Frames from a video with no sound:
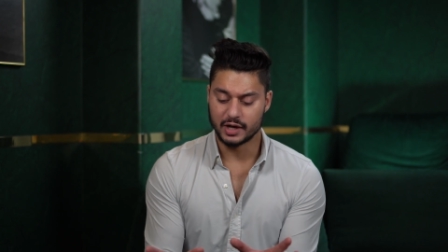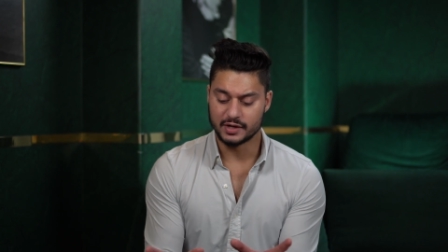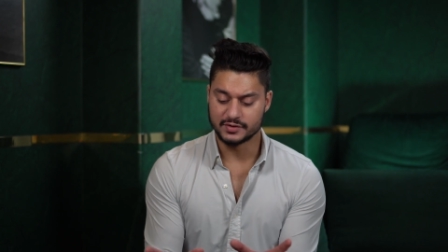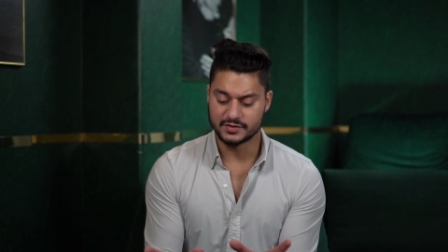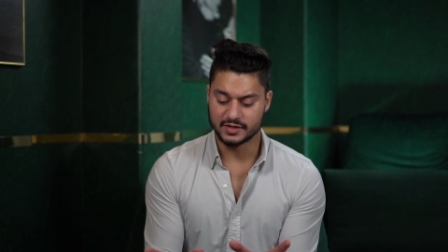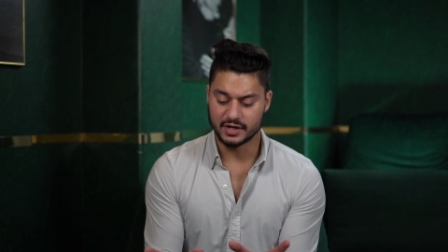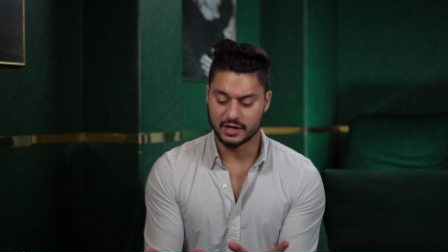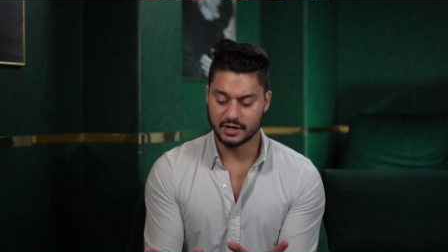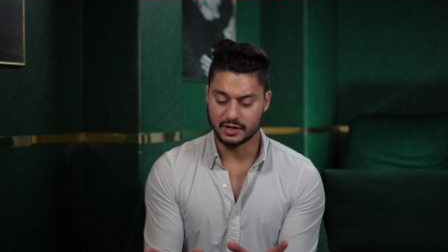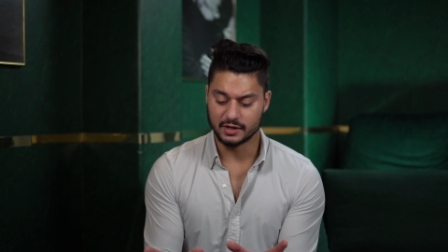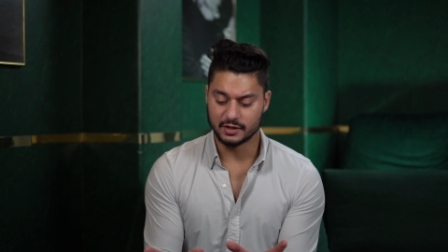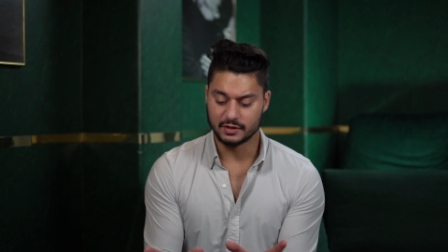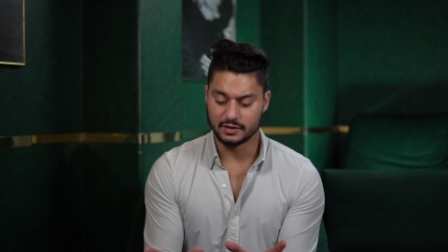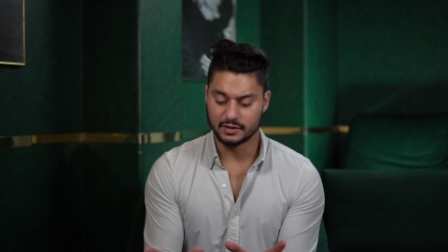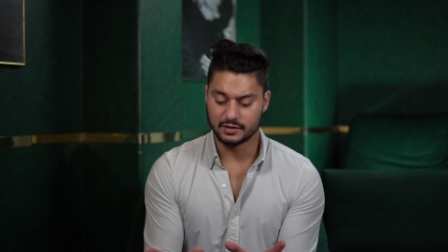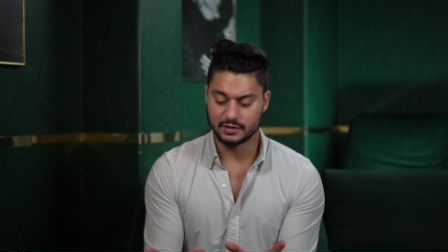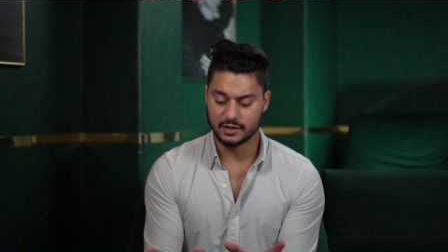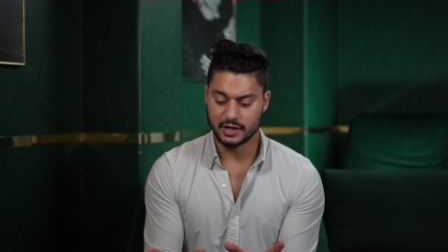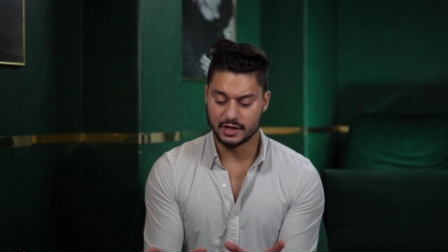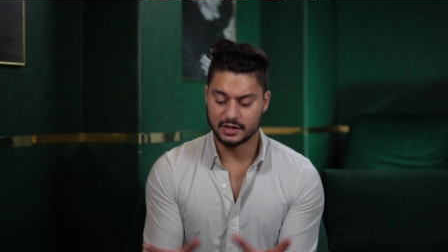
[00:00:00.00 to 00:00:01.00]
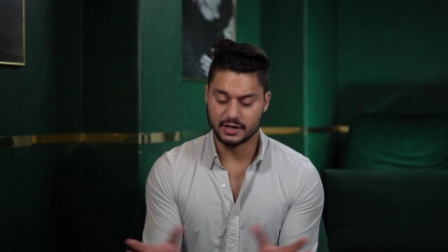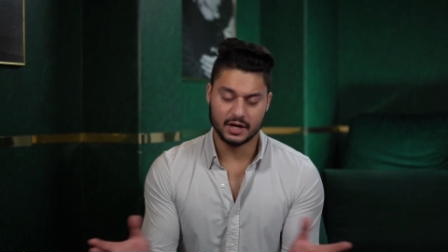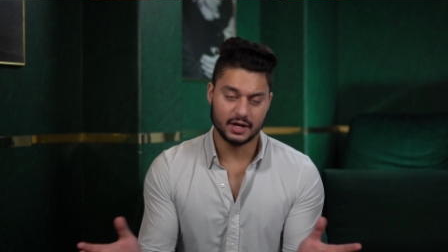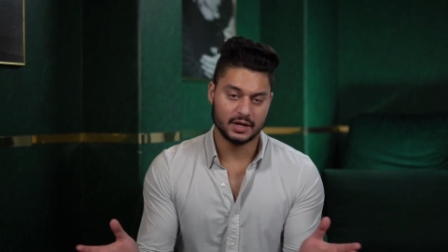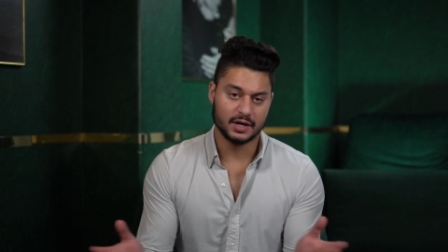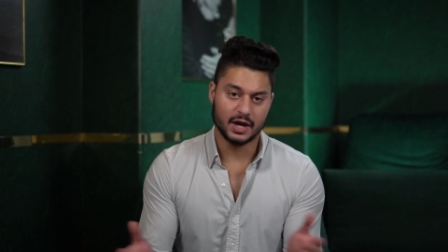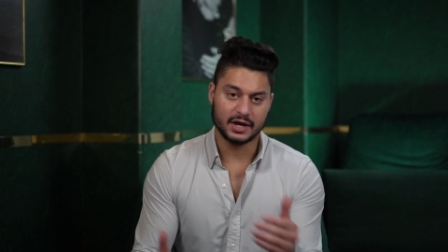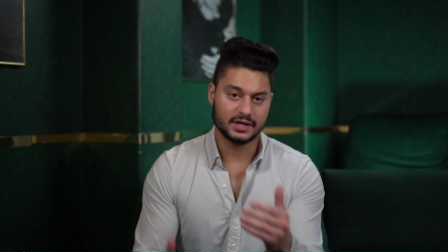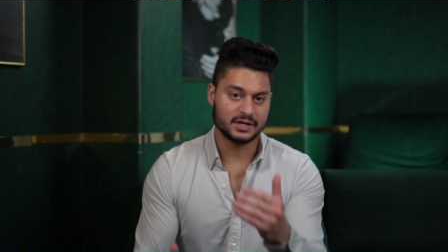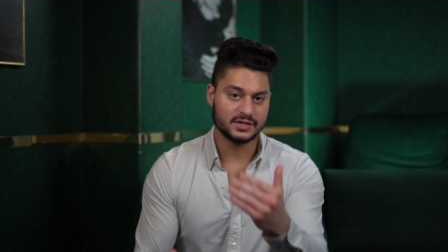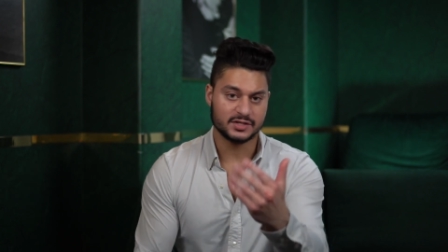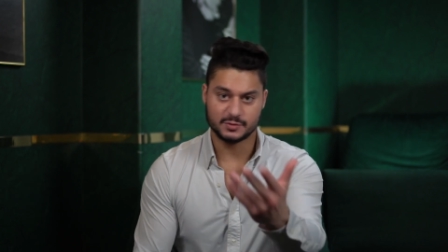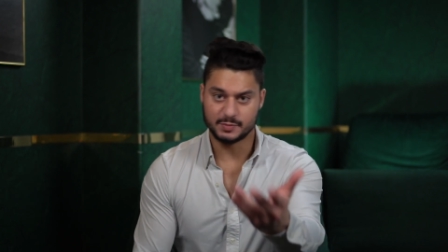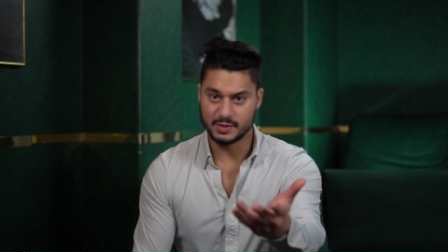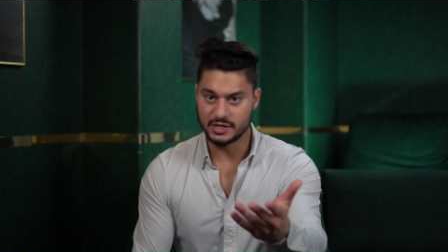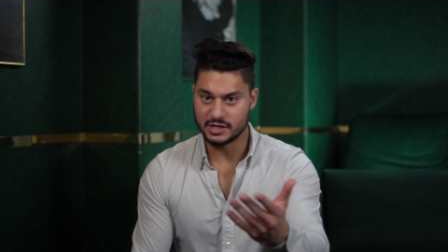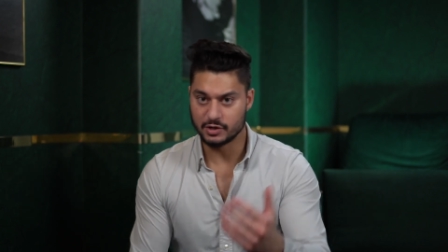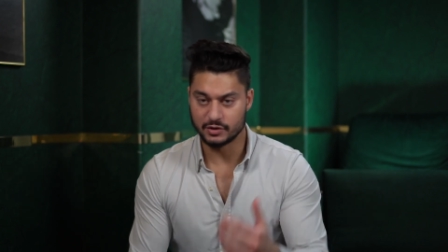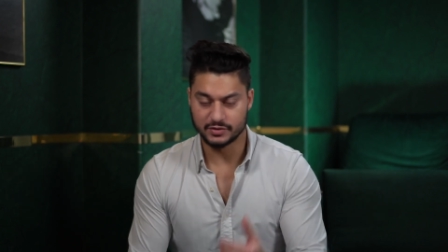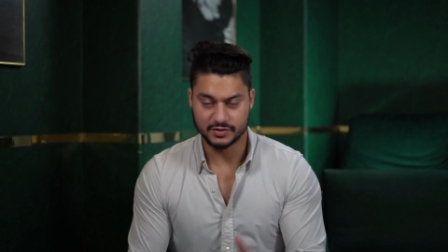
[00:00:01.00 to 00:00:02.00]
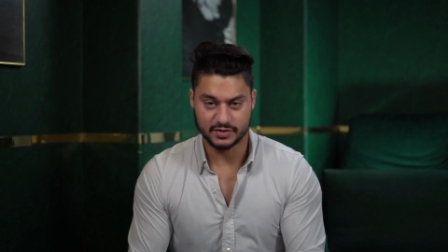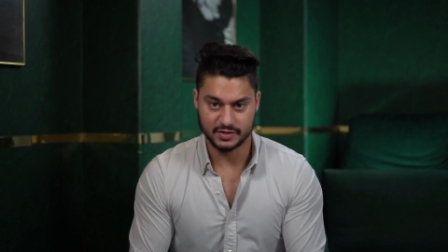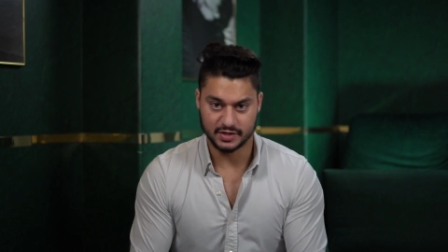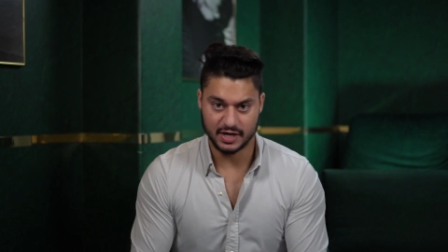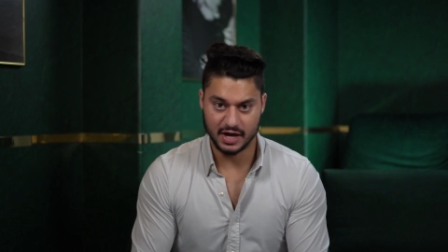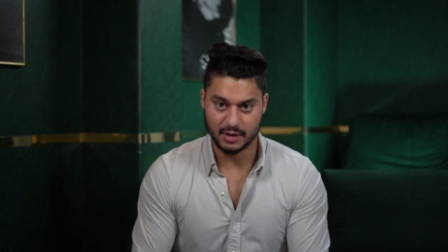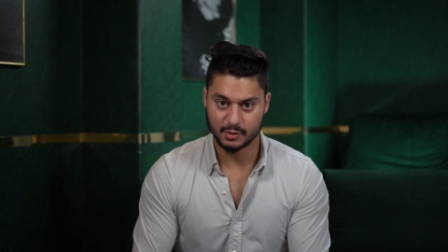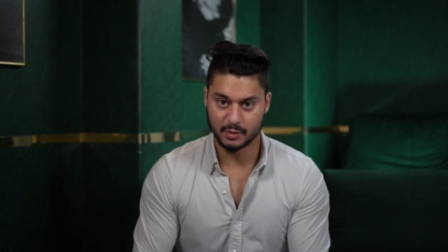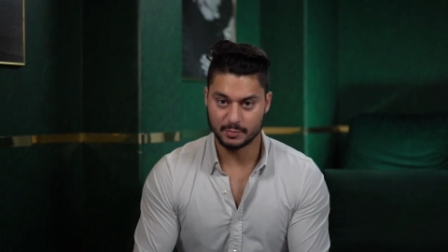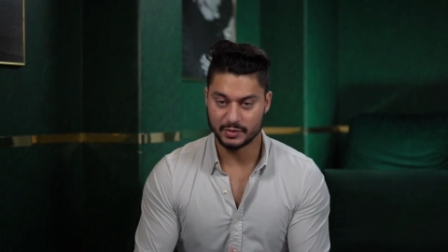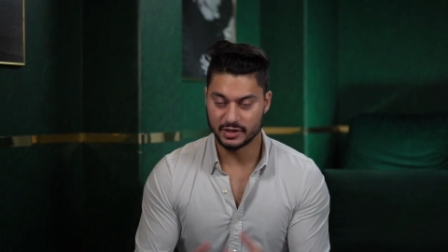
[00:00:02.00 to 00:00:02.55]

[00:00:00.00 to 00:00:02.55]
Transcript: and I can speak here into the camera,